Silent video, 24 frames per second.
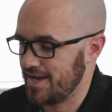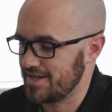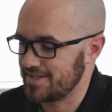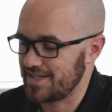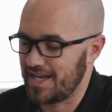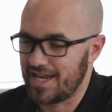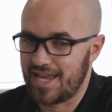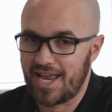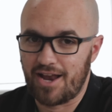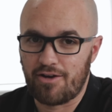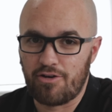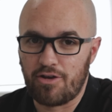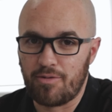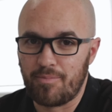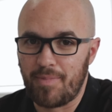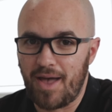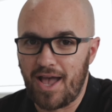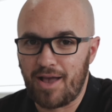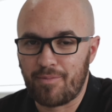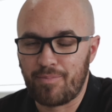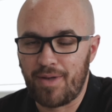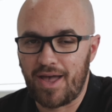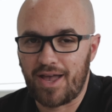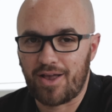because I carry a
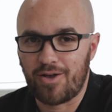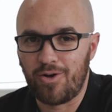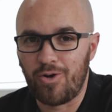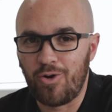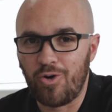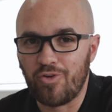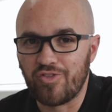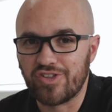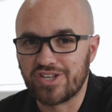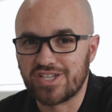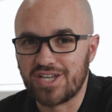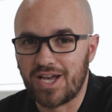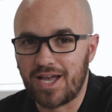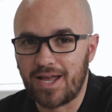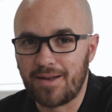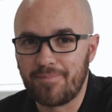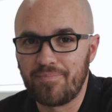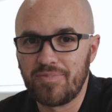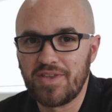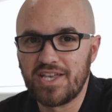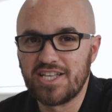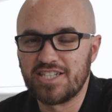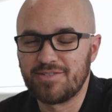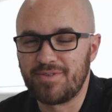backpack all the
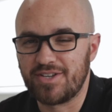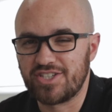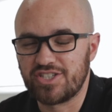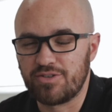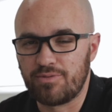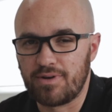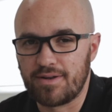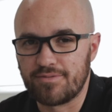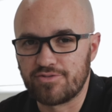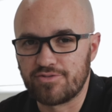time, especially when